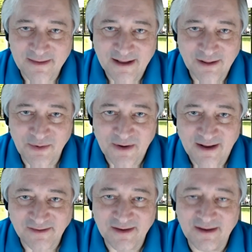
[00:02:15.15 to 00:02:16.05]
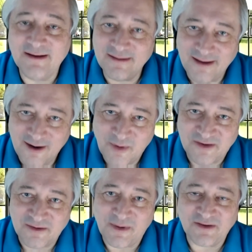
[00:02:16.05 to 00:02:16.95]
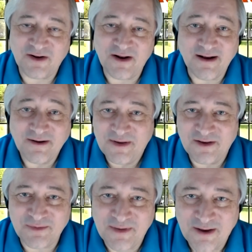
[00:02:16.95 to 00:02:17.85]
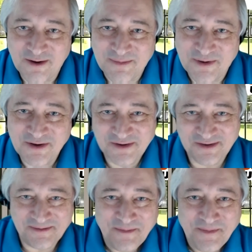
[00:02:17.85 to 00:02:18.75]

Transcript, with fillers: And they look at us and we're supposed to know because we're the entrepreneurs.